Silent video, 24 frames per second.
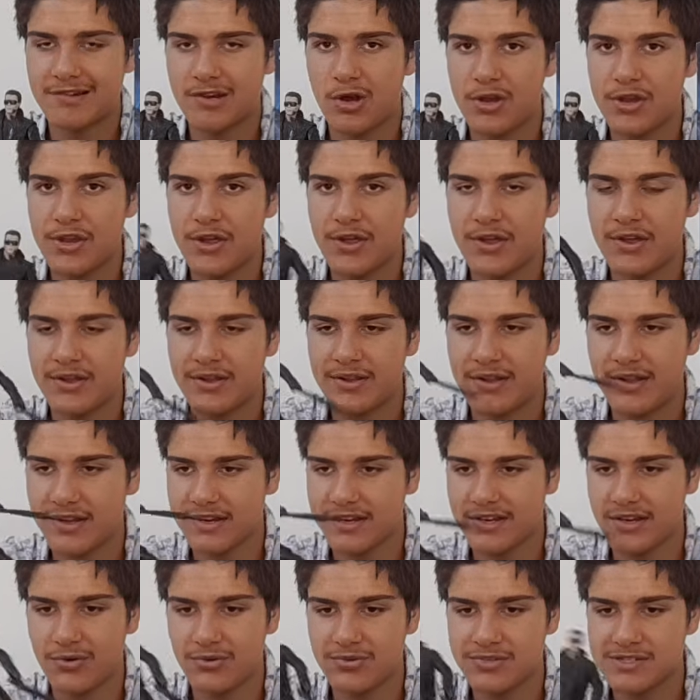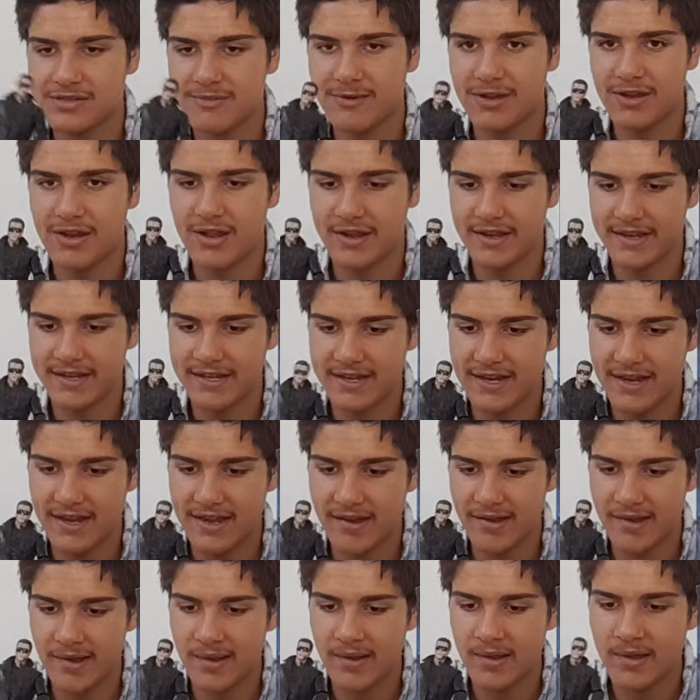Connor, like an Ultimate,
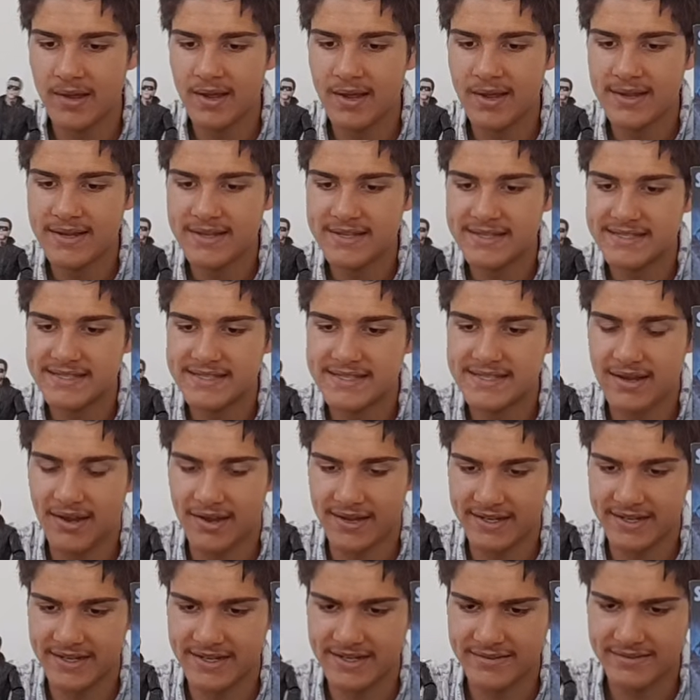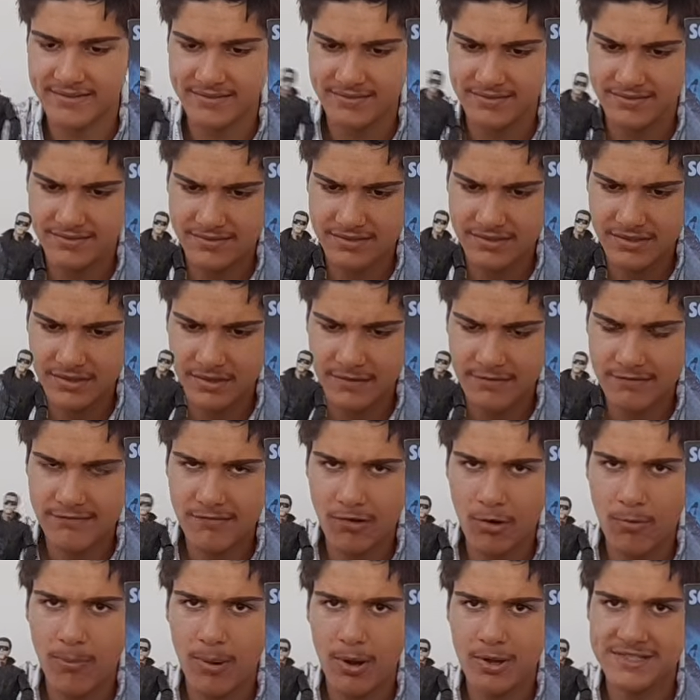like
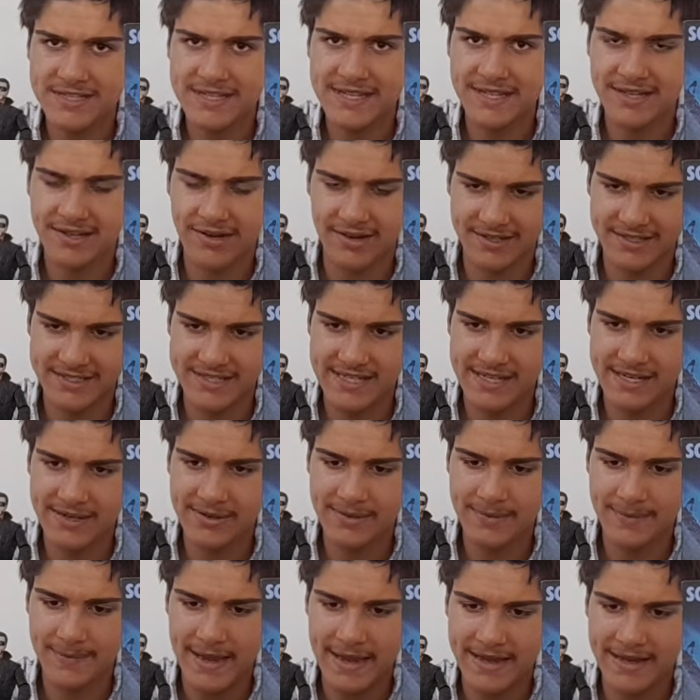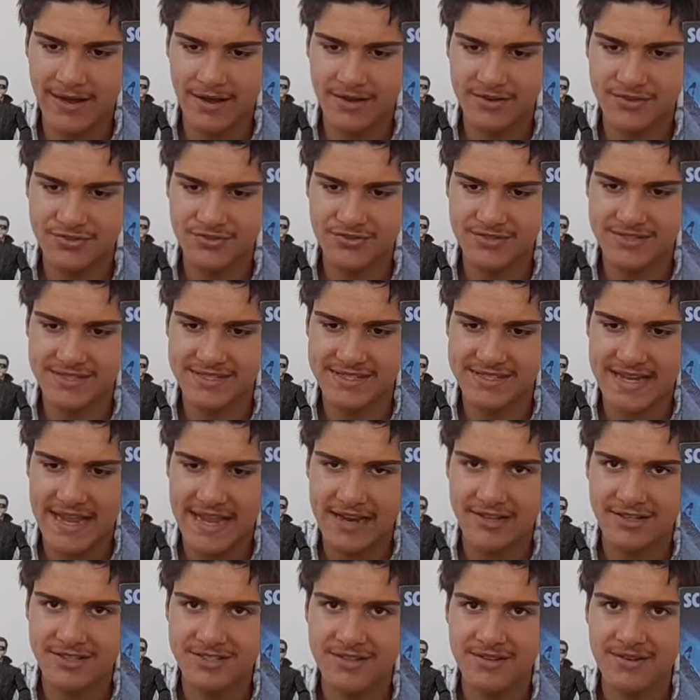robotic, like T-800
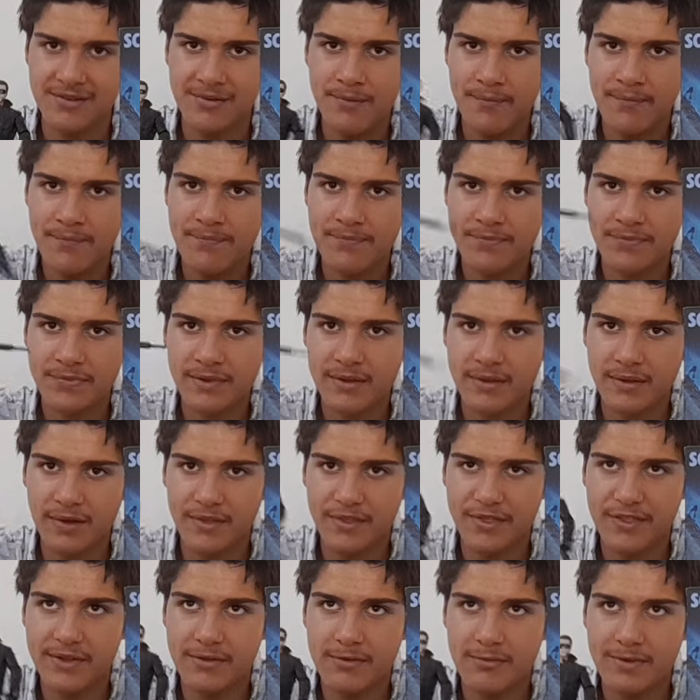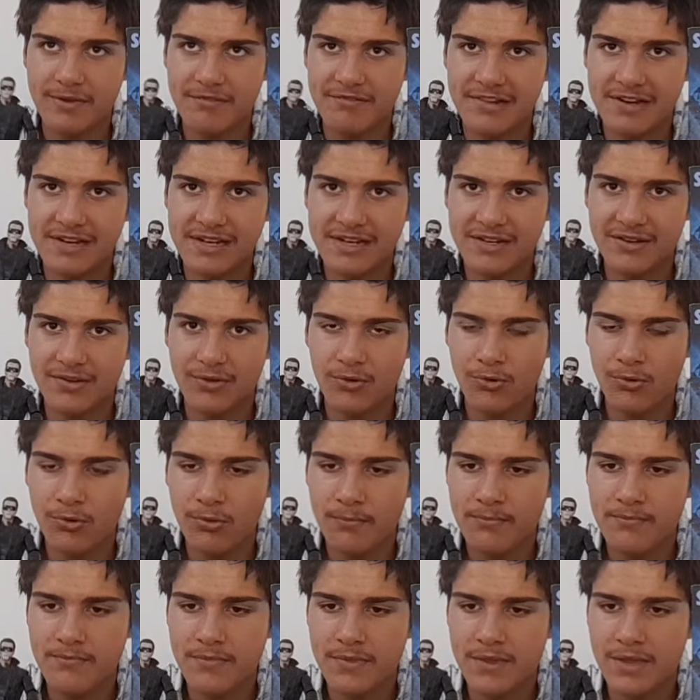skeleton, I think would be really
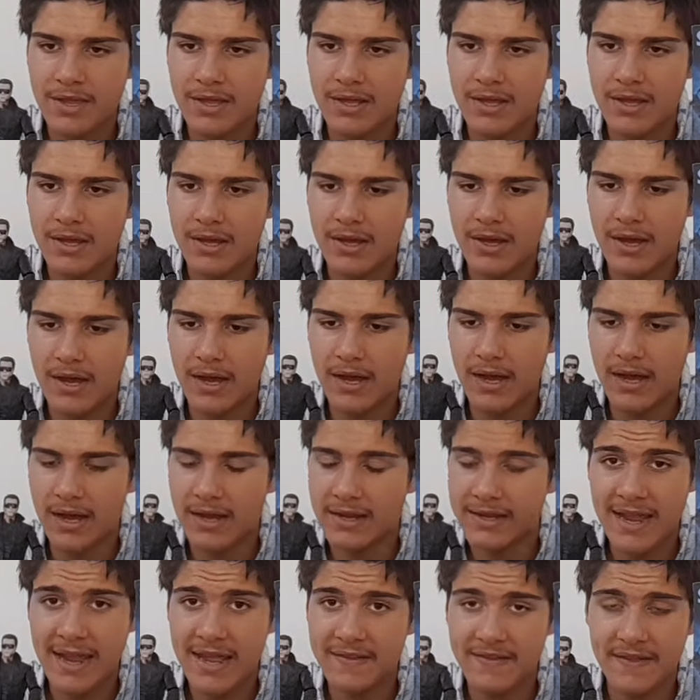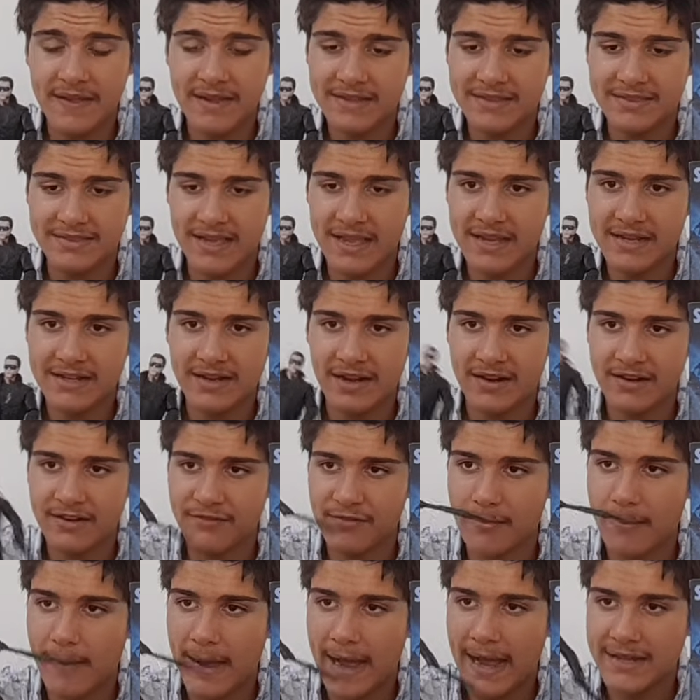cool. Yeah, they kind of
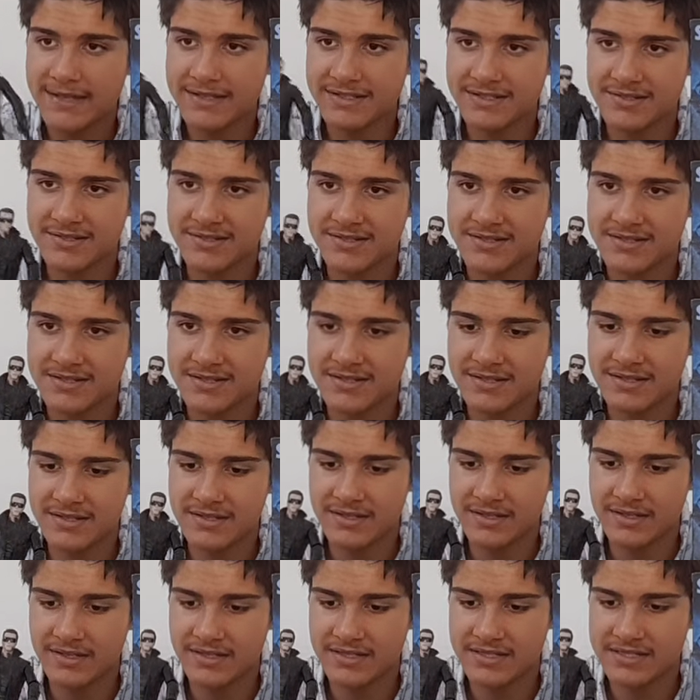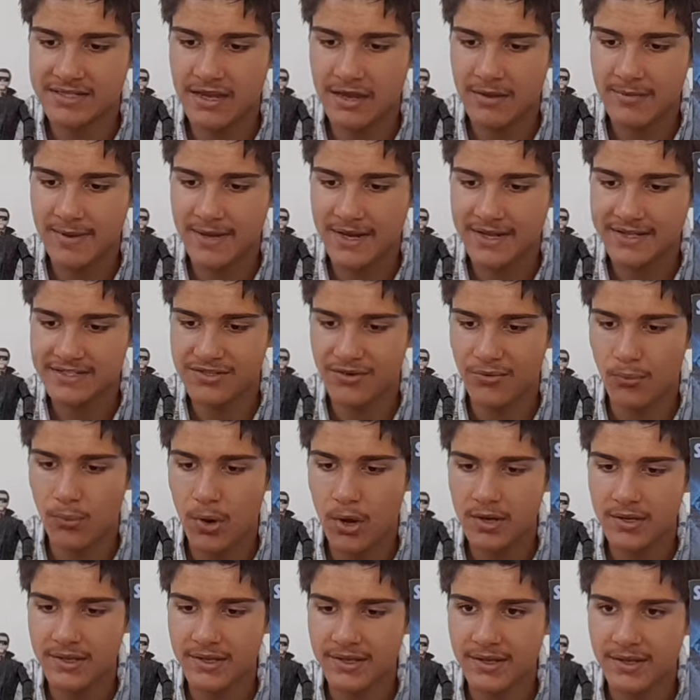abandoned the Terminator
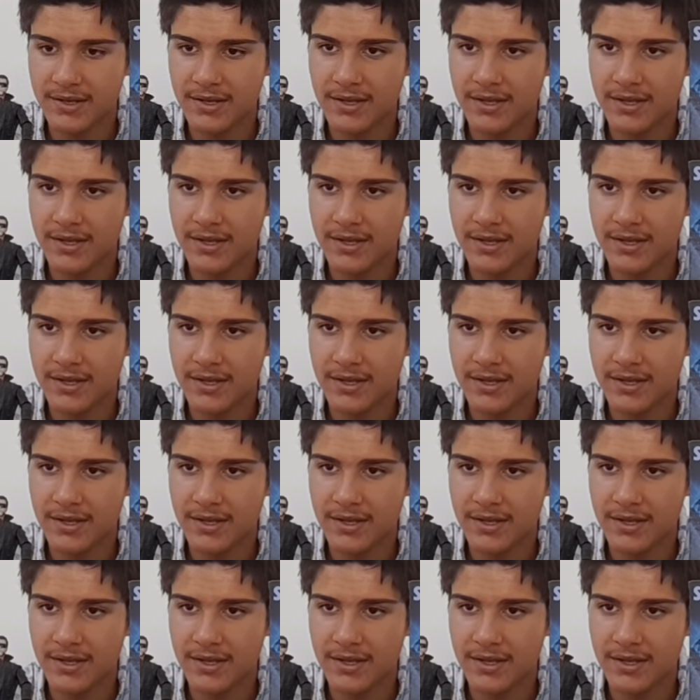1